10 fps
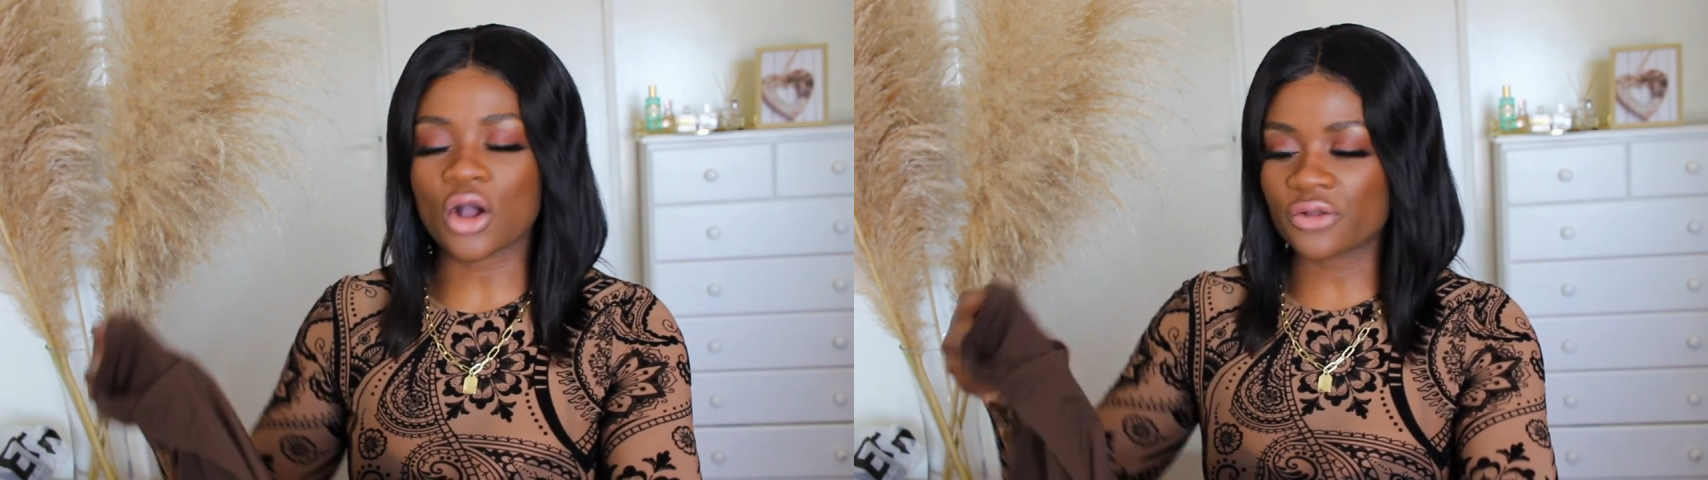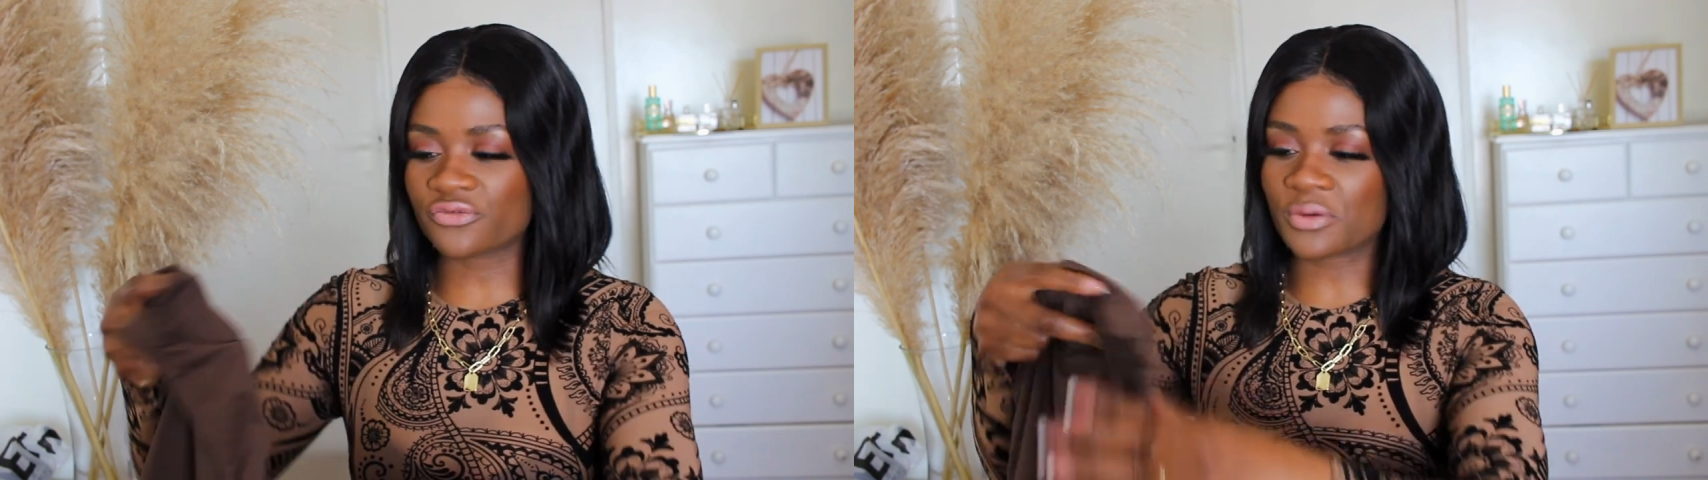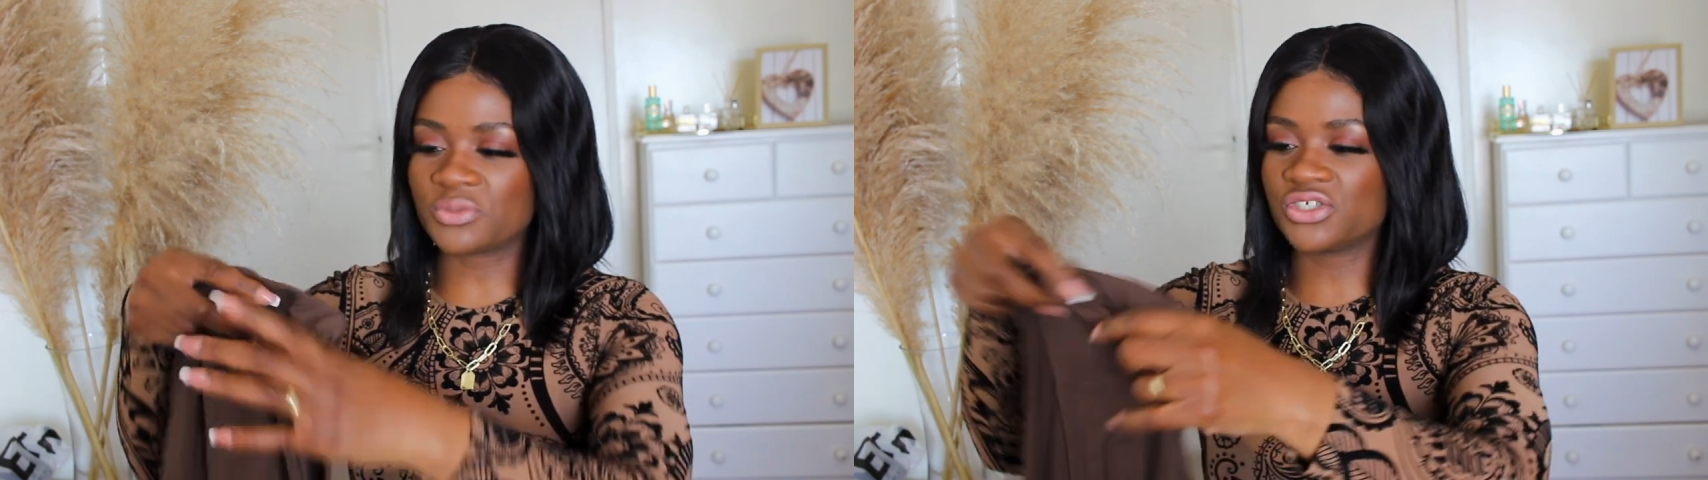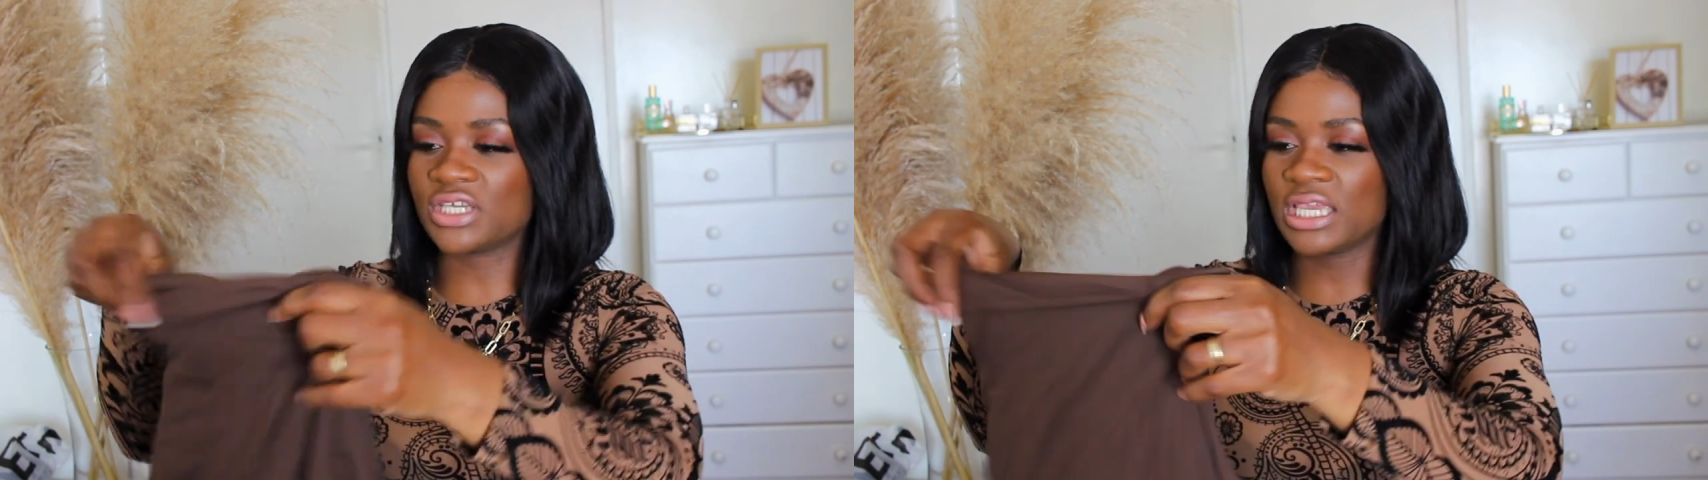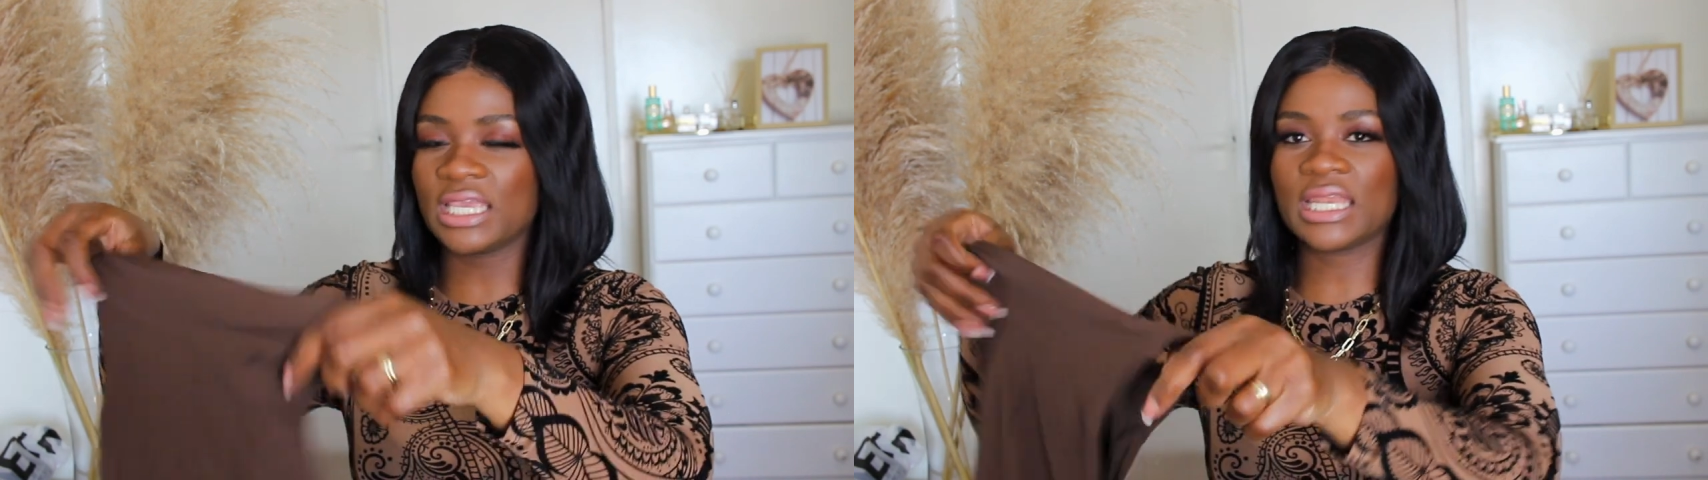got from
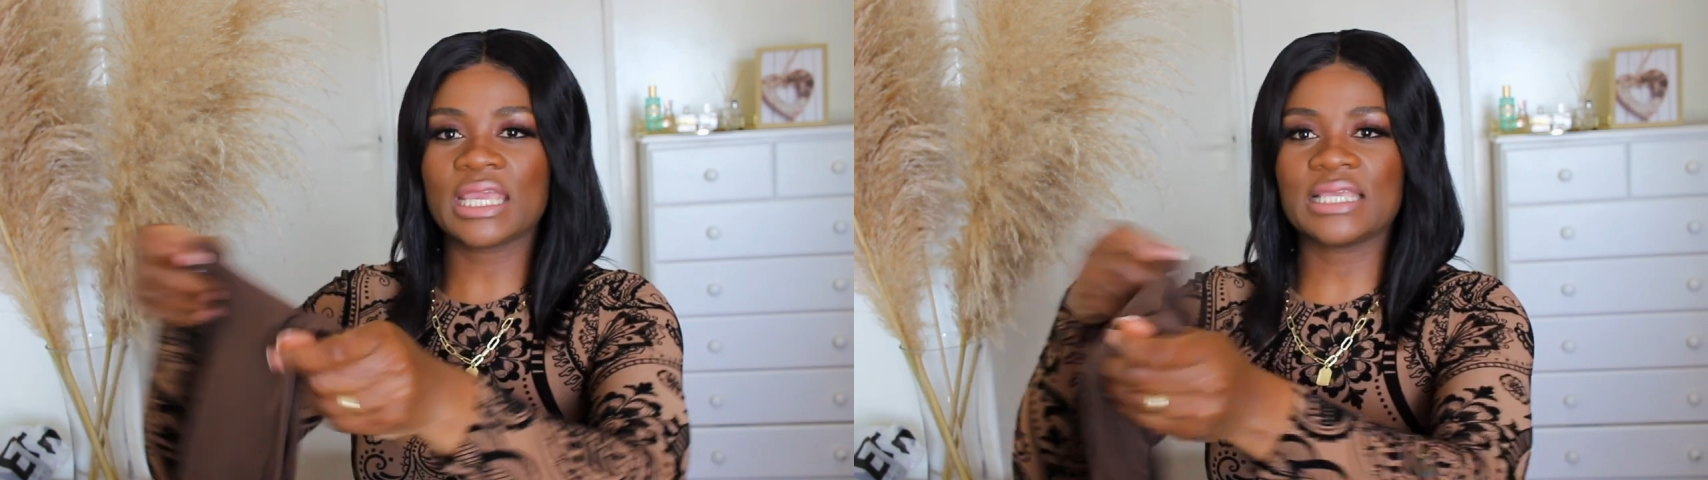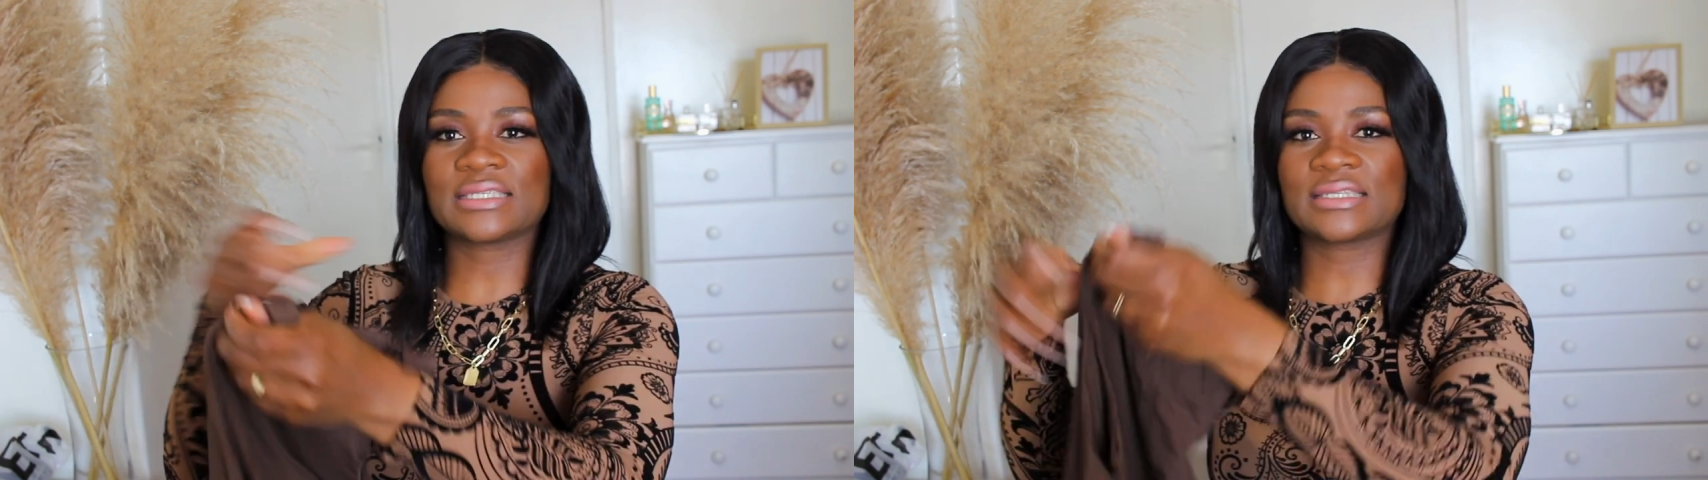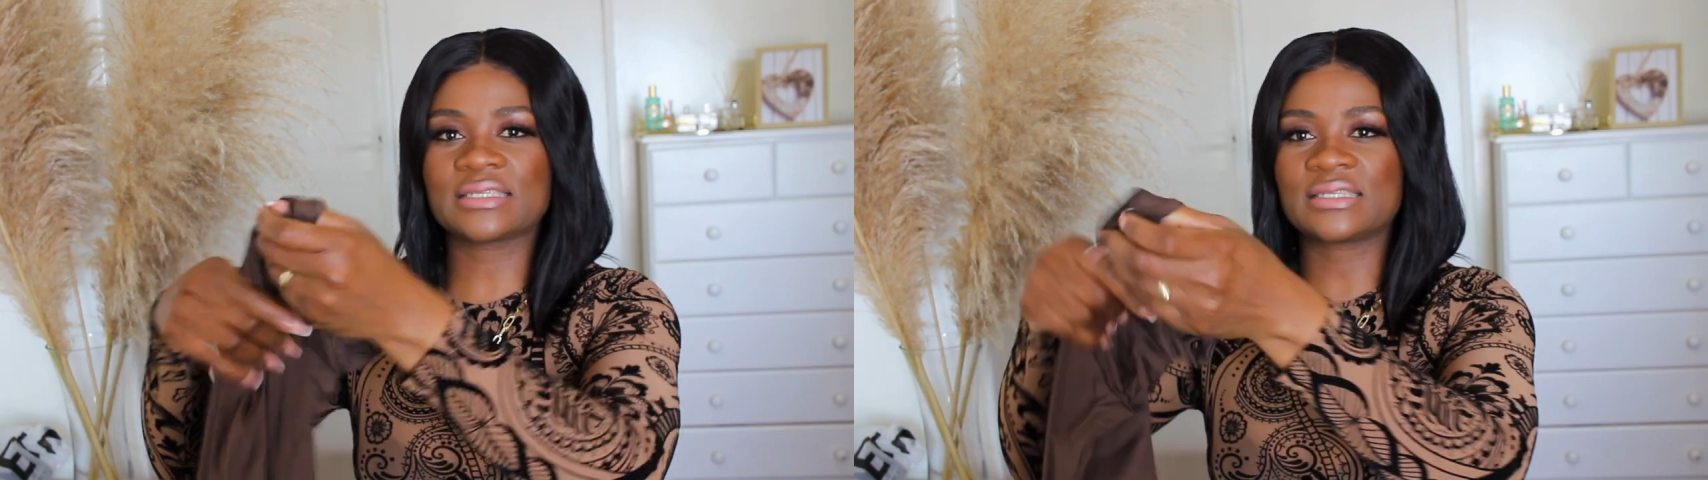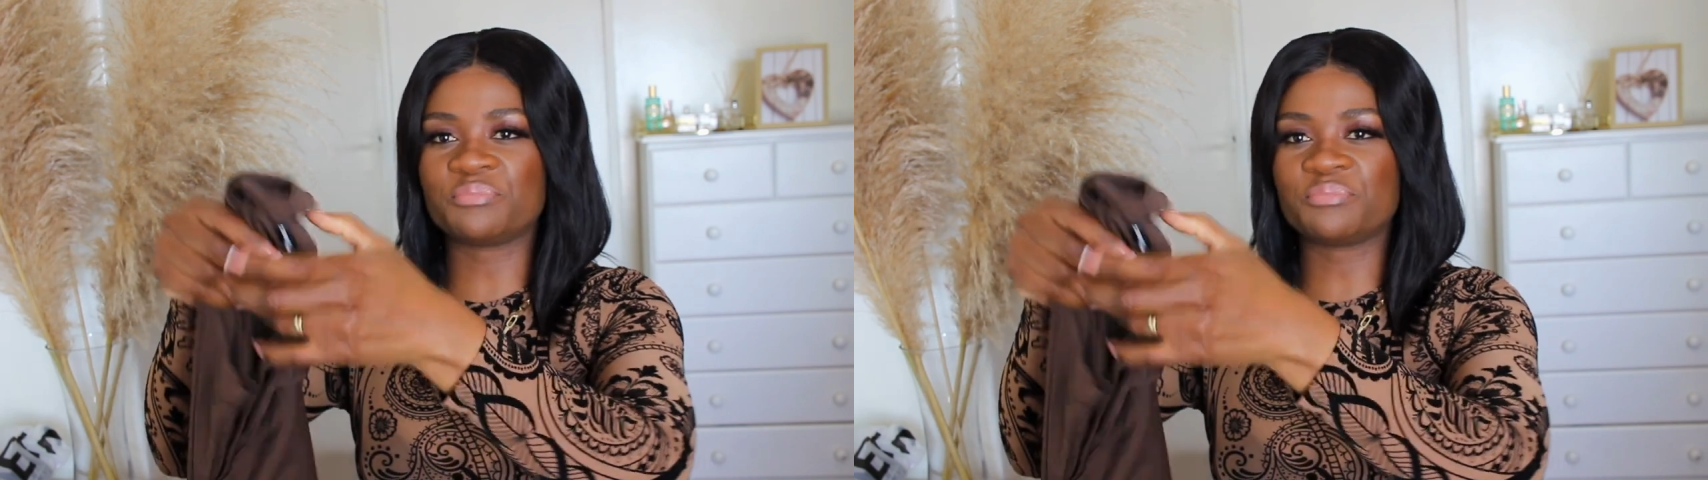Shein is this